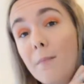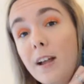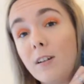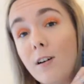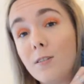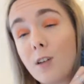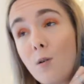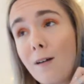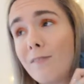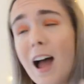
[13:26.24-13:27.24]
It goes so
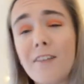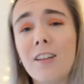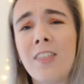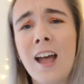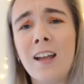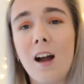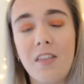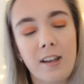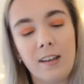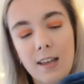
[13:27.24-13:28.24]
well with everything. I
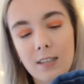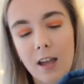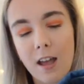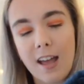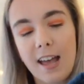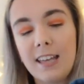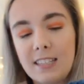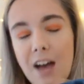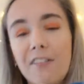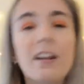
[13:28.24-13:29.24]
think it's
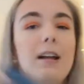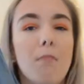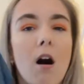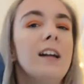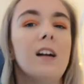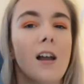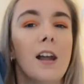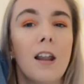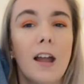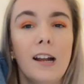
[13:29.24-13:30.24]
definitely my
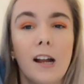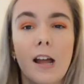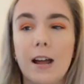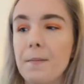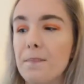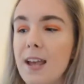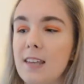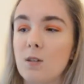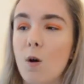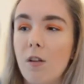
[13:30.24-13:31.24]
colour. Like,
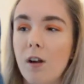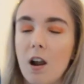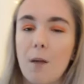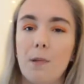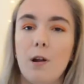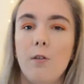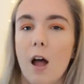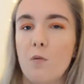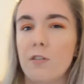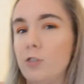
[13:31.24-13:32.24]
it's not the colour blue that
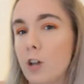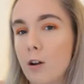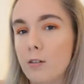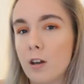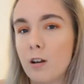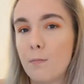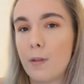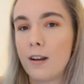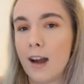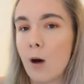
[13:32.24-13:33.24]
I would have chosen,
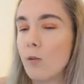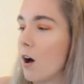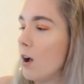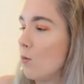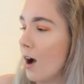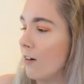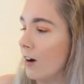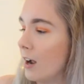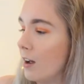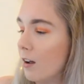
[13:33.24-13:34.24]
but now that I
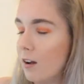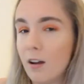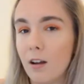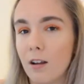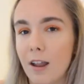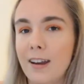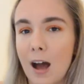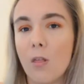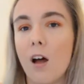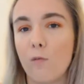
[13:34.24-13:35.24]
wear it, like
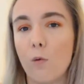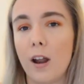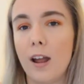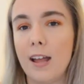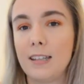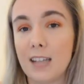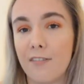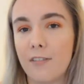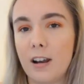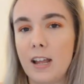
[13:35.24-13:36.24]
now that I've worn it, it
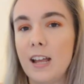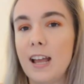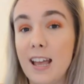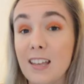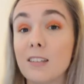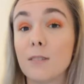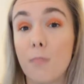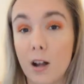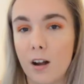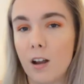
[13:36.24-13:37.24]
definitely is
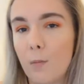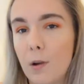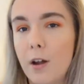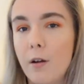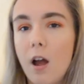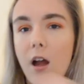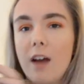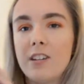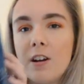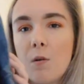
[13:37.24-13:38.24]
my colour blue.
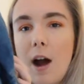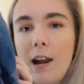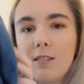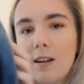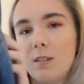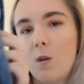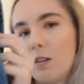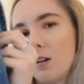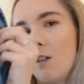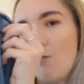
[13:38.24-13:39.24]
I don't know why it looks like it's got
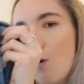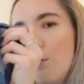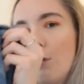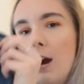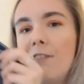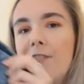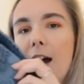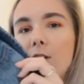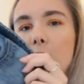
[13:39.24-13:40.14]
this kind of ombre effect